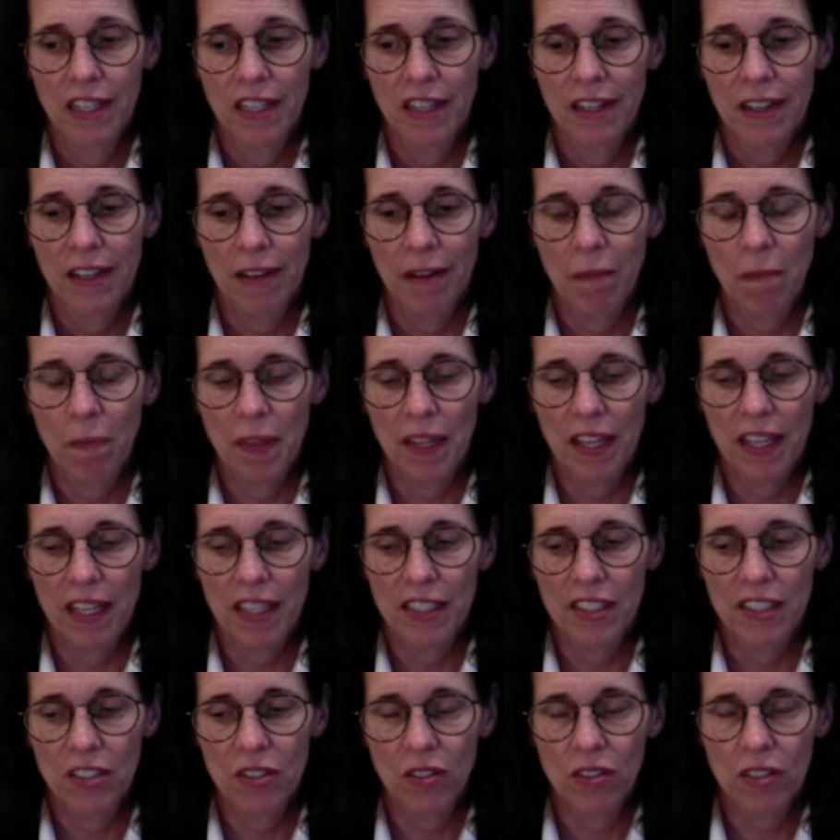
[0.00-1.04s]
And
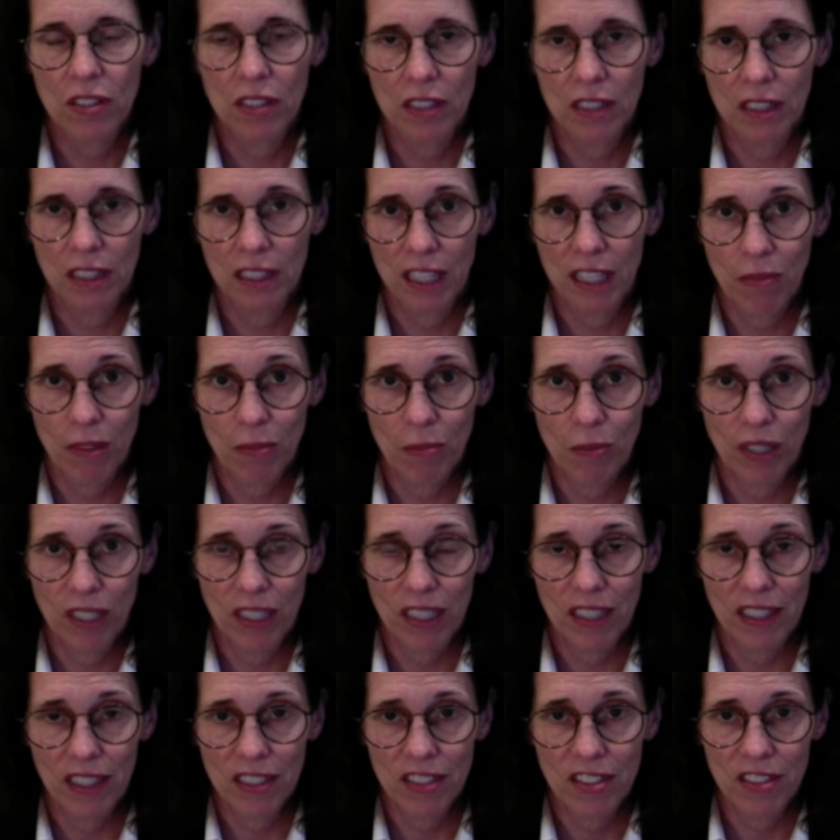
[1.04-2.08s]
don't call 911
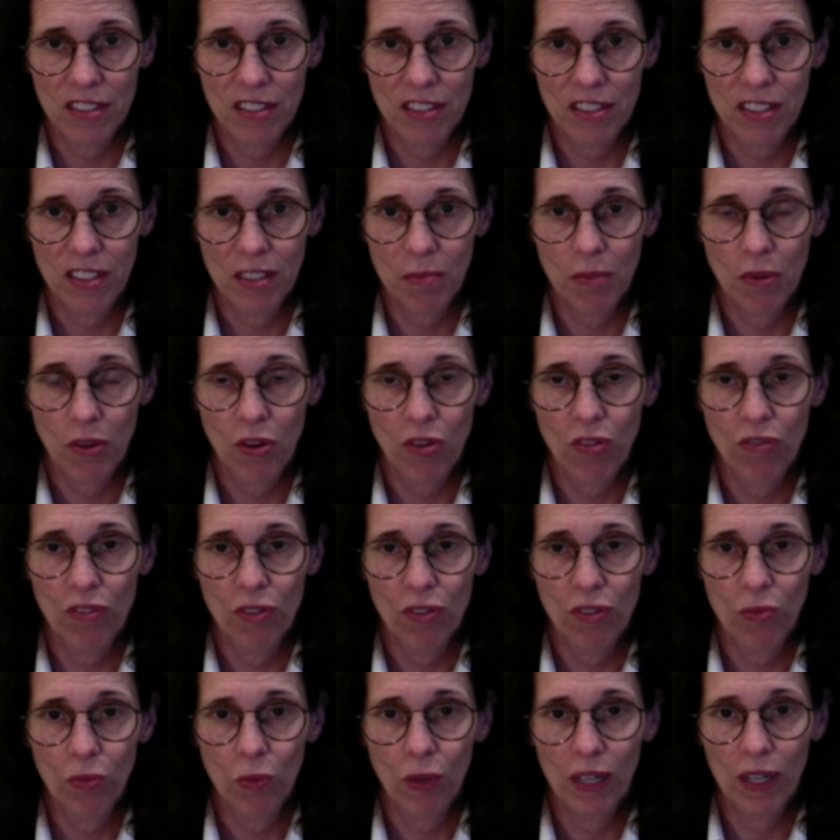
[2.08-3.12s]
unless there's some
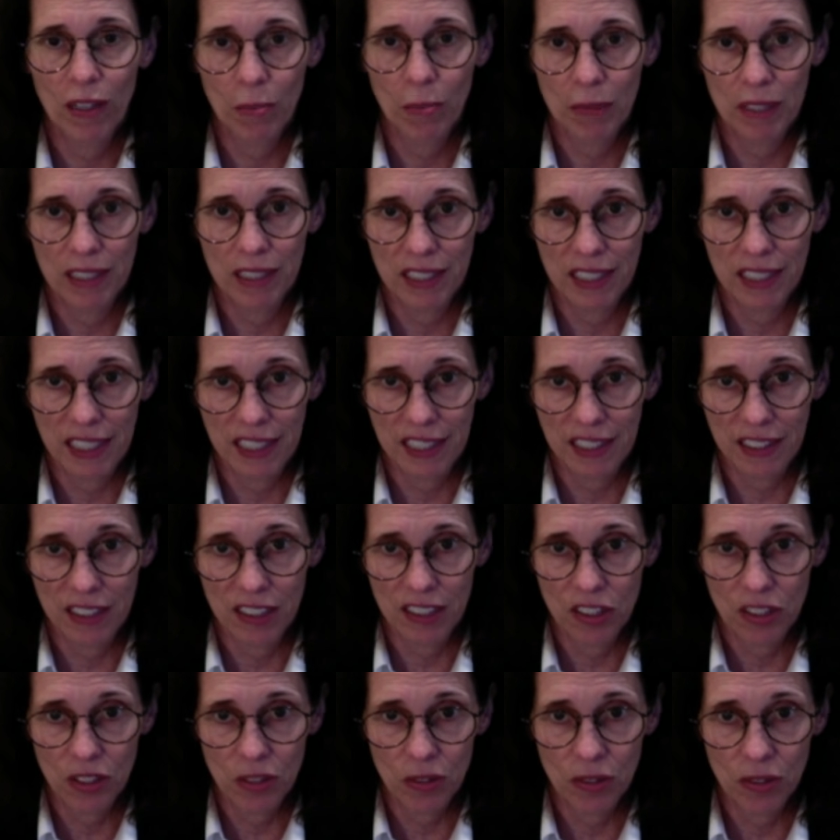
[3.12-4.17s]
overwhelming need
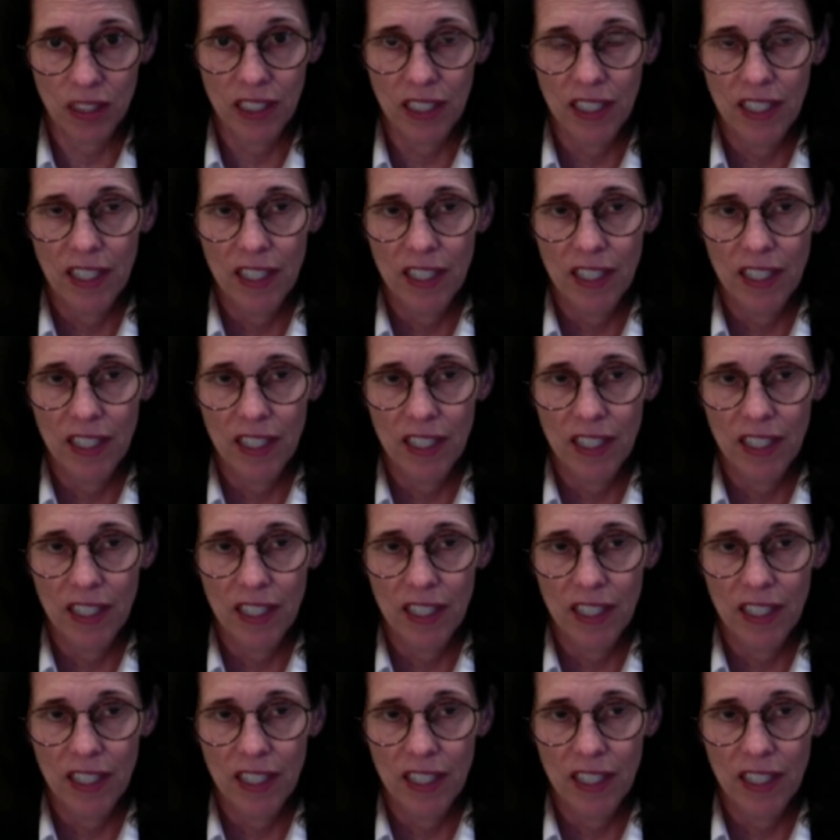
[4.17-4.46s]
to do it.